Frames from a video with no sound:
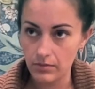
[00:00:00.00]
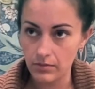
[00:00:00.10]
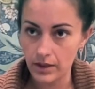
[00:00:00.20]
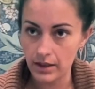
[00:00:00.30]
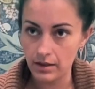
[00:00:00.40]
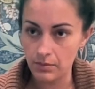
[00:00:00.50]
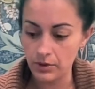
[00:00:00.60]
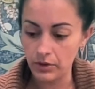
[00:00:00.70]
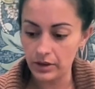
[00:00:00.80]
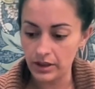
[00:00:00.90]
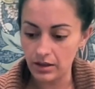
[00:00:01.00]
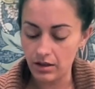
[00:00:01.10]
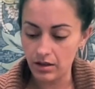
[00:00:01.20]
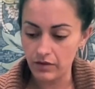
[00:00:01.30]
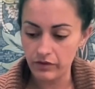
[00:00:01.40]
like the building
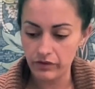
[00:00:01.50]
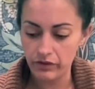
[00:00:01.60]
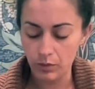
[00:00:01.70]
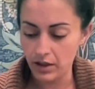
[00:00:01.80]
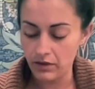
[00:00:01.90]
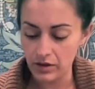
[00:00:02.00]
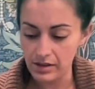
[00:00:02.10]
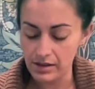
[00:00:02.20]
of whatever this